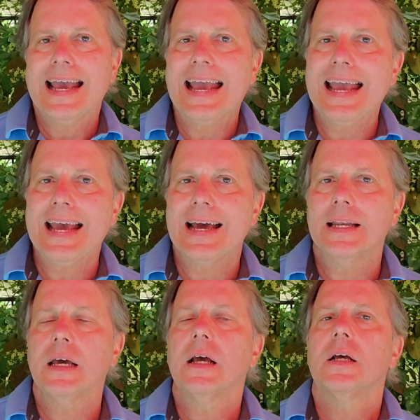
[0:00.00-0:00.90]

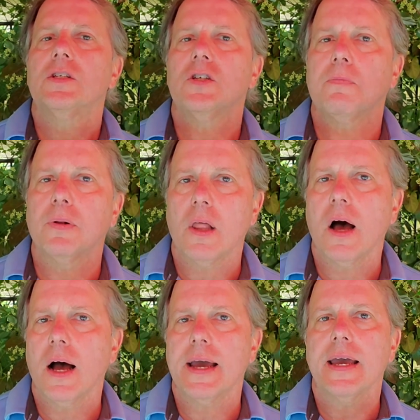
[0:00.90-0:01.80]
And
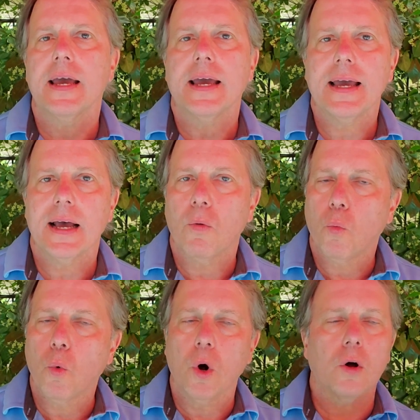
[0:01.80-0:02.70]
supply
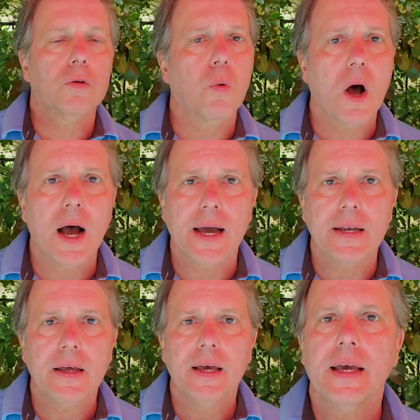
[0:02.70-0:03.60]

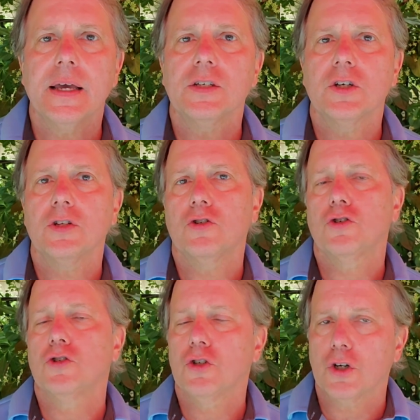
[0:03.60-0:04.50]
worldwide is con
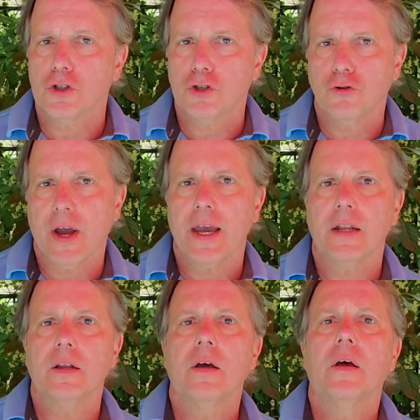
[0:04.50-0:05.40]

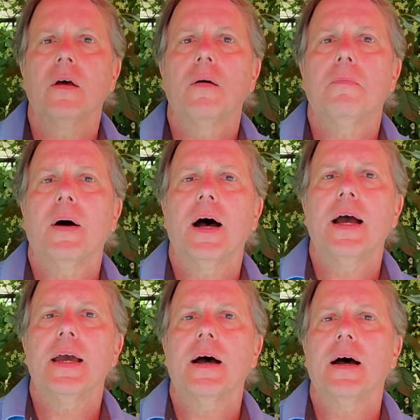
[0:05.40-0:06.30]
constrained
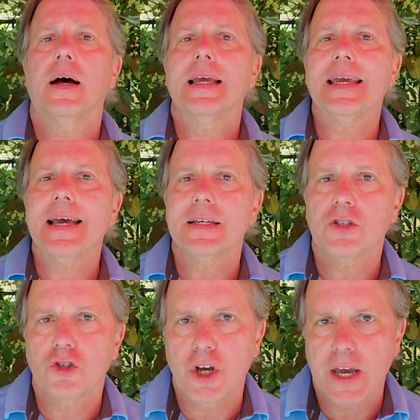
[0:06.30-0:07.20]
by uh, E S
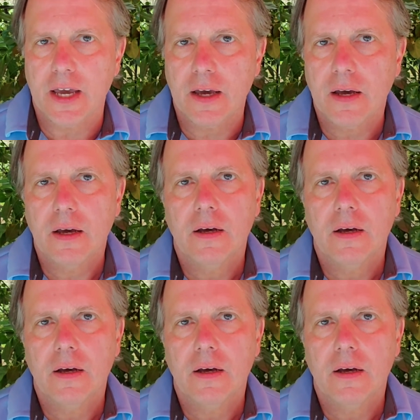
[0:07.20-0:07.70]
G,